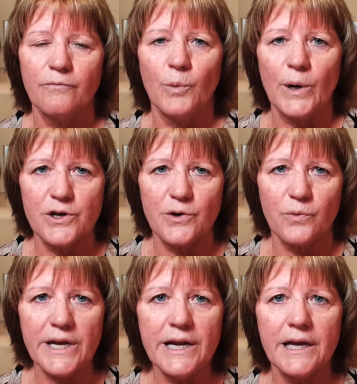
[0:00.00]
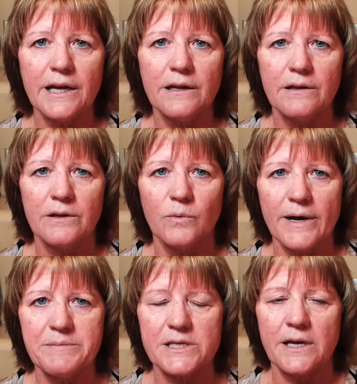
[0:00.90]
when you're reading the
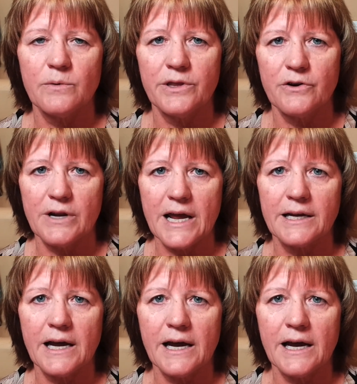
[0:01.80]
website with your naked